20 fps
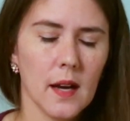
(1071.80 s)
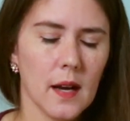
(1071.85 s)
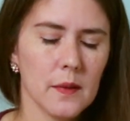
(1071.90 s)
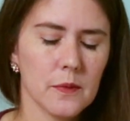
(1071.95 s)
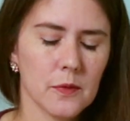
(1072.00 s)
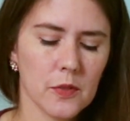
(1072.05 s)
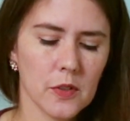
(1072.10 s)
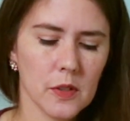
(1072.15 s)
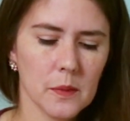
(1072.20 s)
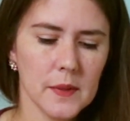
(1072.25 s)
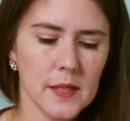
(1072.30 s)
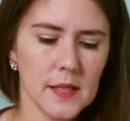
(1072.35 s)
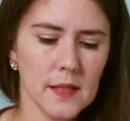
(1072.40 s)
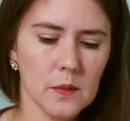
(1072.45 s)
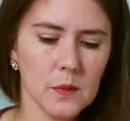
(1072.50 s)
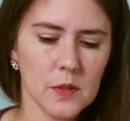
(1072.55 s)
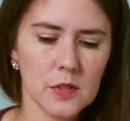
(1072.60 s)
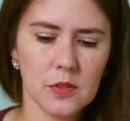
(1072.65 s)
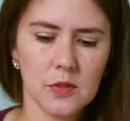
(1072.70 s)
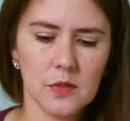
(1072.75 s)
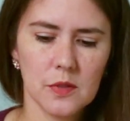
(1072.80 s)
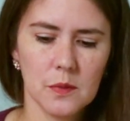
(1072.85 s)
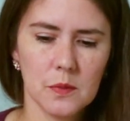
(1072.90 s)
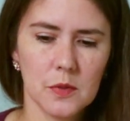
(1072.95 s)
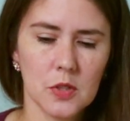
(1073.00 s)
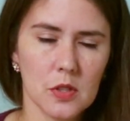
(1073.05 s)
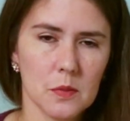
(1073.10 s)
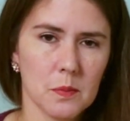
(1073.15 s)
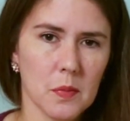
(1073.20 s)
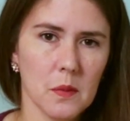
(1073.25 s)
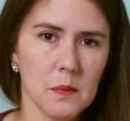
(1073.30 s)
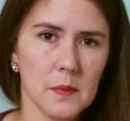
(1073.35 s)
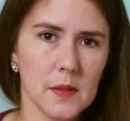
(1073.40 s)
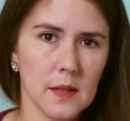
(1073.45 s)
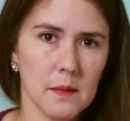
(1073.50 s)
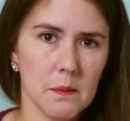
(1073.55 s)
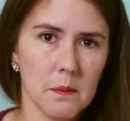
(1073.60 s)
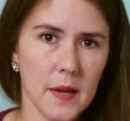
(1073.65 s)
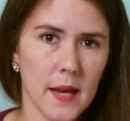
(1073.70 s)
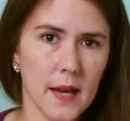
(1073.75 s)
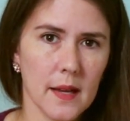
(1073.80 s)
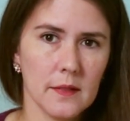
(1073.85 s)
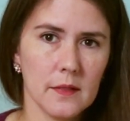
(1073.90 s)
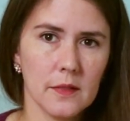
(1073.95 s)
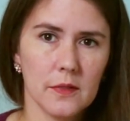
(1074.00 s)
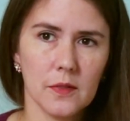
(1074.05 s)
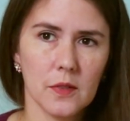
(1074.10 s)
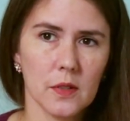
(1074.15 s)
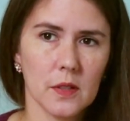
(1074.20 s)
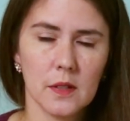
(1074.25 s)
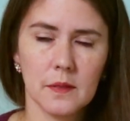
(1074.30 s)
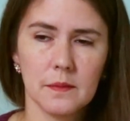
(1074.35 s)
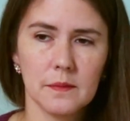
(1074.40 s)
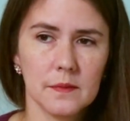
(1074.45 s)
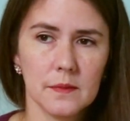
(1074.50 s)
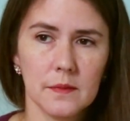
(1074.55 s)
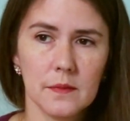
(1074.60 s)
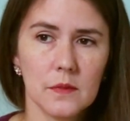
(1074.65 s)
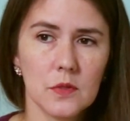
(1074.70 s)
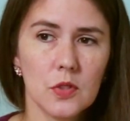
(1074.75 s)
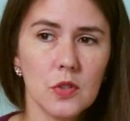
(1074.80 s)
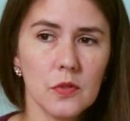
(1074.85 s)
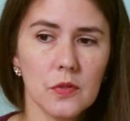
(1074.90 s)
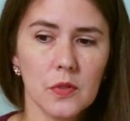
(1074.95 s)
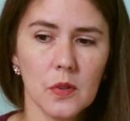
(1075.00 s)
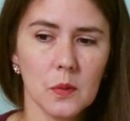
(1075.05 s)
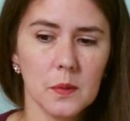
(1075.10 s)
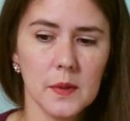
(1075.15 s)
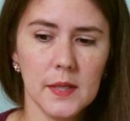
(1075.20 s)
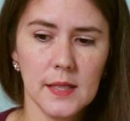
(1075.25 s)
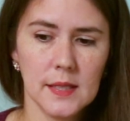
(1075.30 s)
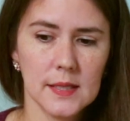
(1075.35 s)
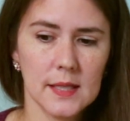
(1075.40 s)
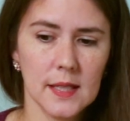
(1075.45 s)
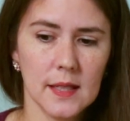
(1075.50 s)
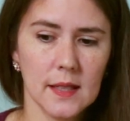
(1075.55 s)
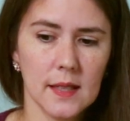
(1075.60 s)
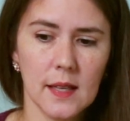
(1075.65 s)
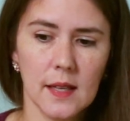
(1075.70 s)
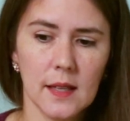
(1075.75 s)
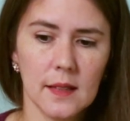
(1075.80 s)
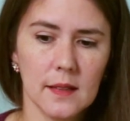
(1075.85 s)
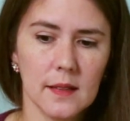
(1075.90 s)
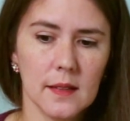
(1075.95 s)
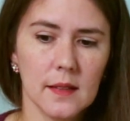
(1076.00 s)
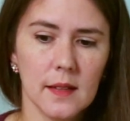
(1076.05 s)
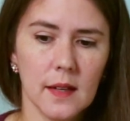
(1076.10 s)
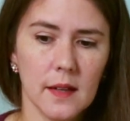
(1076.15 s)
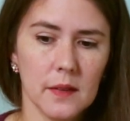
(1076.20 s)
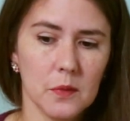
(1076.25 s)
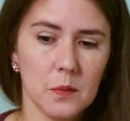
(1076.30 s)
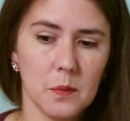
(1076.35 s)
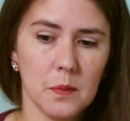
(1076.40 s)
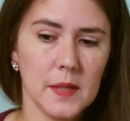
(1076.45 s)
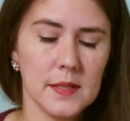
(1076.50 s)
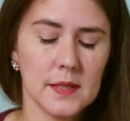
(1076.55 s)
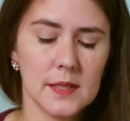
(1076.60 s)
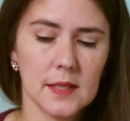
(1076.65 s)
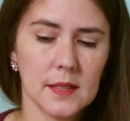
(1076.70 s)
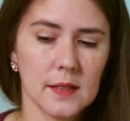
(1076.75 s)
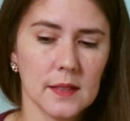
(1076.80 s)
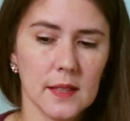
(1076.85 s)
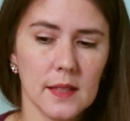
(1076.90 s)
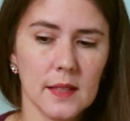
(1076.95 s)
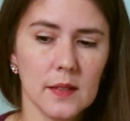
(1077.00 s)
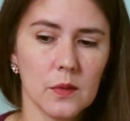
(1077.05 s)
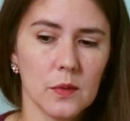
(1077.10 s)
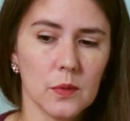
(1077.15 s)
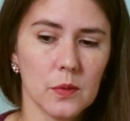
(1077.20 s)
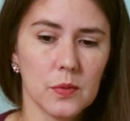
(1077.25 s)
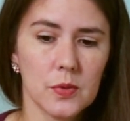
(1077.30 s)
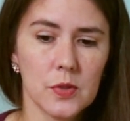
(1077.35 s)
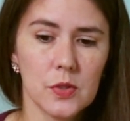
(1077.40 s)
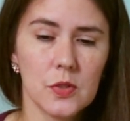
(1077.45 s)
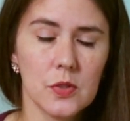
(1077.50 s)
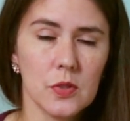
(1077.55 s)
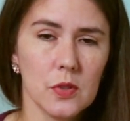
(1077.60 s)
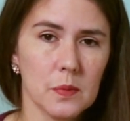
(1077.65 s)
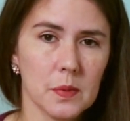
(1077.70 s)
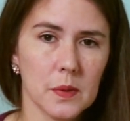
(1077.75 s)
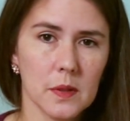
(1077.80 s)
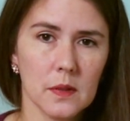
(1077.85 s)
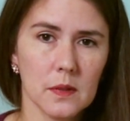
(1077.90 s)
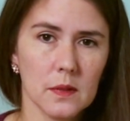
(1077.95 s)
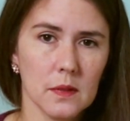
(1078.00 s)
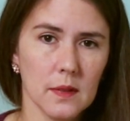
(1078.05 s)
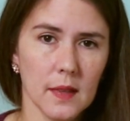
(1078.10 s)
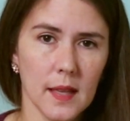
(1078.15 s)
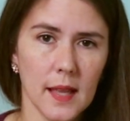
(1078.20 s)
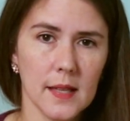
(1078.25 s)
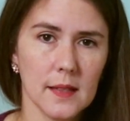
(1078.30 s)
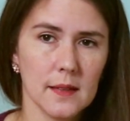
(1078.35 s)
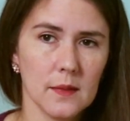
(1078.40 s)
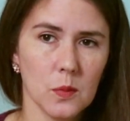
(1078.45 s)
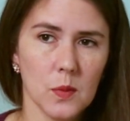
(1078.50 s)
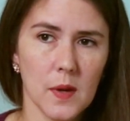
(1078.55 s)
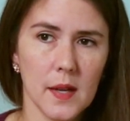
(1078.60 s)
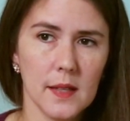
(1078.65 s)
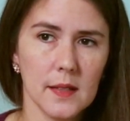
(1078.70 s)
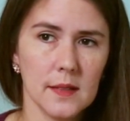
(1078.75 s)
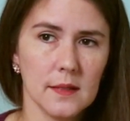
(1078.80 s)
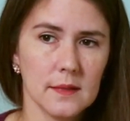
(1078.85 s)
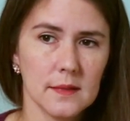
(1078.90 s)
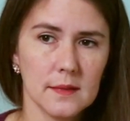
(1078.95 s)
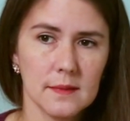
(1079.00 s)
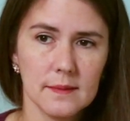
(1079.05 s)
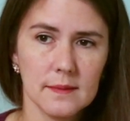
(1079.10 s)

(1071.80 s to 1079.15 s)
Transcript: up for me, which just put me in bed for 2 full weeks, and then I was basically super lightweight